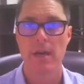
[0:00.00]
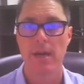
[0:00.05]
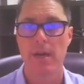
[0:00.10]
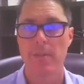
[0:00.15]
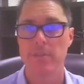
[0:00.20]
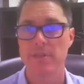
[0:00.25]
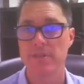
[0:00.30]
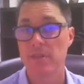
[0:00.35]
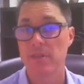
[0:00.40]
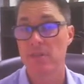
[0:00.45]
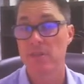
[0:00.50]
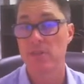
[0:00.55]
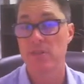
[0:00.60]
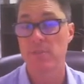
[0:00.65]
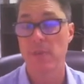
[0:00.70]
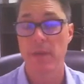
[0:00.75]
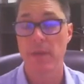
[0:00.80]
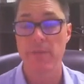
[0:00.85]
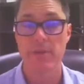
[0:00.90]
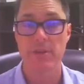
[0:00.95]

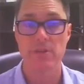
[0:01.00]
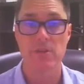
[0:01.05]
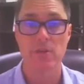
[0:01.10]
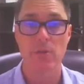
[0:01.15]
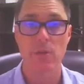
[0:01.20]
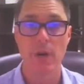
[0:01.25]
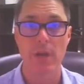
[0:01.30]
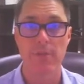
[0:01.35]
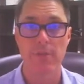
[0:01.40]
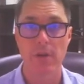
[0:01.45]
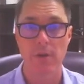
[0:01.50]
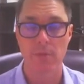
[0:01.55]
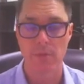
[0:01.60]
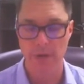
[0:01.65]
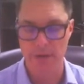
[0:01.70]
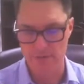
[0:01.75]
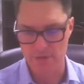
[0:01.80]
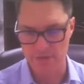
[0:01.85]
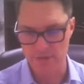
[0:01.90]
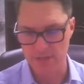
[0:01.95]
positions, maybe into quad three or
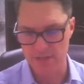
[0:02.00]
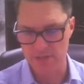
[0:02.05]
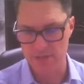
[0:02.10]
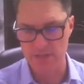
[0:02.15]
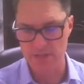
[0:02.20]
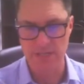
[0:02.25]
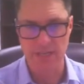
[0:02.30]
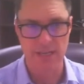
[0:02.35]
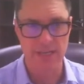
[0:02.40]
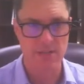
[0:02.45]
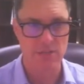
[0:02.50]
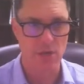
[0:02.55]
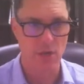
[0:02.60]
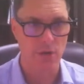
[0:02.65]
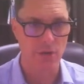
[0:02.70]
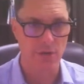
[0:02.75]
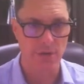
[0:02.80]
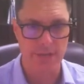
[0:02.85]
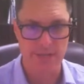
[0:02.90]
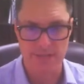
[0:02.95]
whatever. So let's just get into
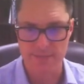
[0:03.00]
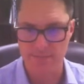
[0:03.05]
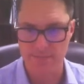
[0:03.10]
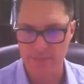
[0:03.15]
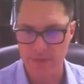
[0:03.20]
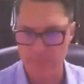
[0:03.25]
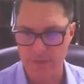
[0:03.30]
earnings. Let me